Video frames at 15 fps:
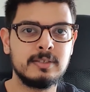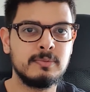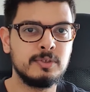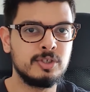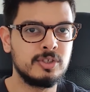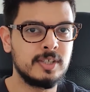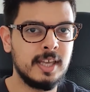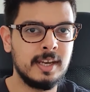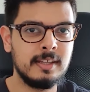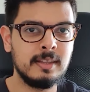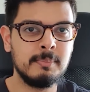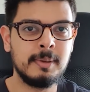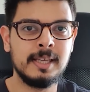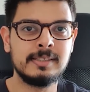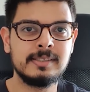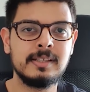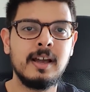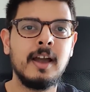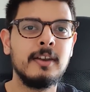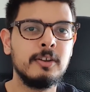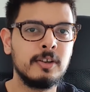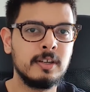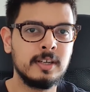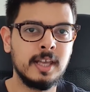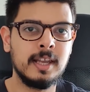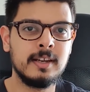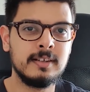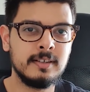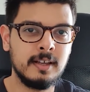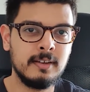If you're just getting the baseline, you can get
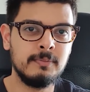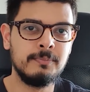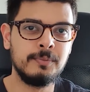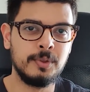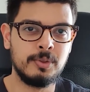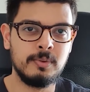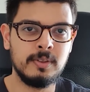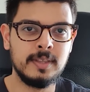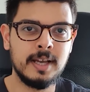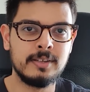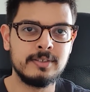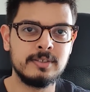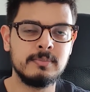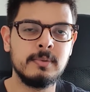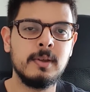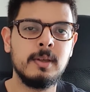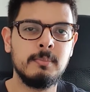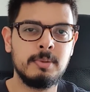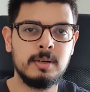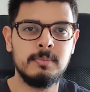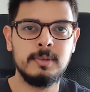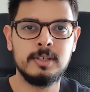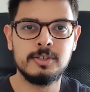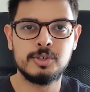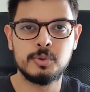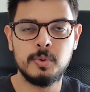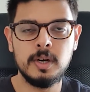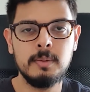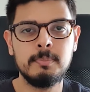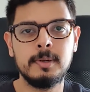it done for 3,000 per meter
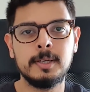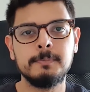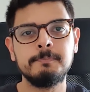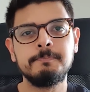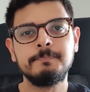square. But